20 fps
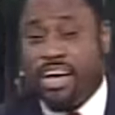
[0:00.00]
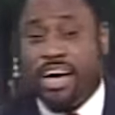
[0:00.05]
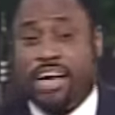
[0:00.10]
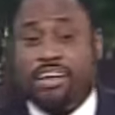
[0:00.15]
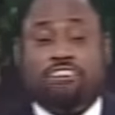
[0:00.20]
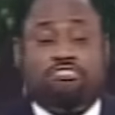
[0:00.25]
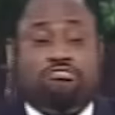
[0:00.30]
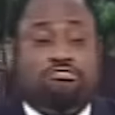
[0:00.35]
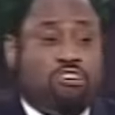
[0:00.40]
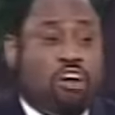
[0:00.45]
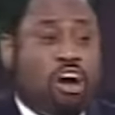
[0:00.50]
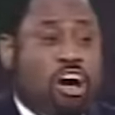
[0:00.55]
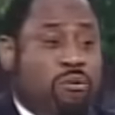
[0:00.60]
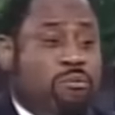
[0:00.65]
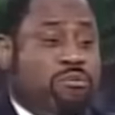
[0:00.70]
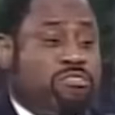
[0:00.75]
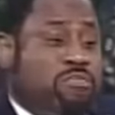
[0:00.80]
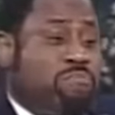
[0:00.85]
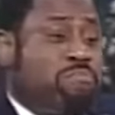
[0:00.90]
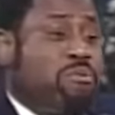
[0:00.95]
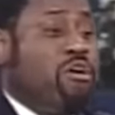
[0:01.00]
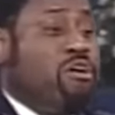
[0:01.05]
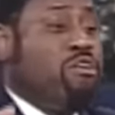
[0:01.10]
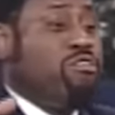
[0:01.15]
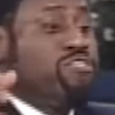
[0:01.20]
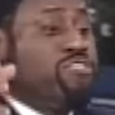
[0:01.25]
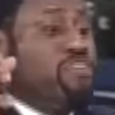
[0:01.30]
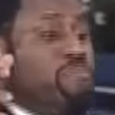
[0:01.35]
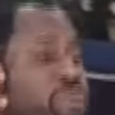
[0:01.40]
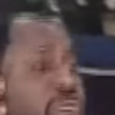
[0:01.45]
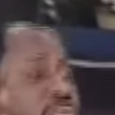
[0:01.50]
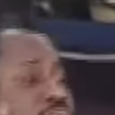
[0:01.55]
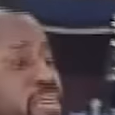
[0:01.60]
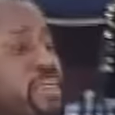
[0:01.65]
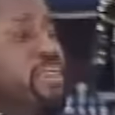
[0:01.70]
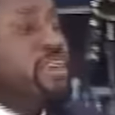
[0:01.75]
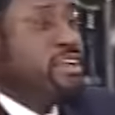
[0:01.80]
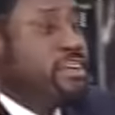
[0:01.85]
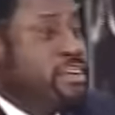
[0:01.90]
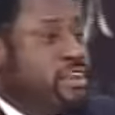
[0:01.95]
And this rock was supposed to be